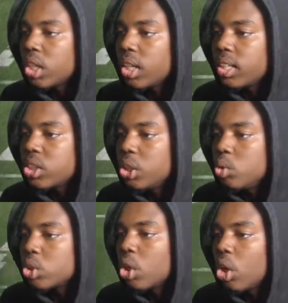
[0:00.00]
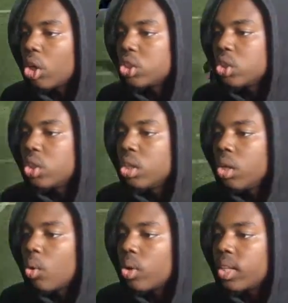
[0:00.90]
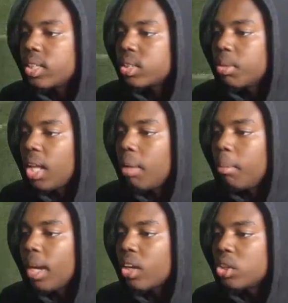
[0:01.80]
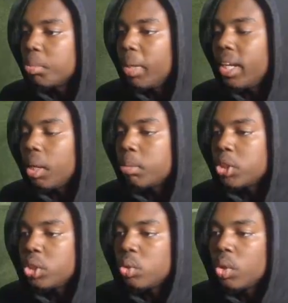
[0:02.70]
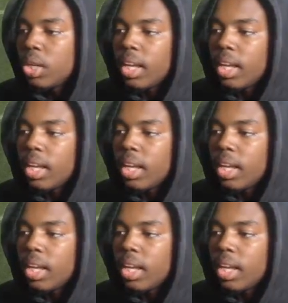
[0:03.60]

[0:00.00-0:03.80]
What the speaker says: unless the user guards it or unless the linebacker is manned up to you.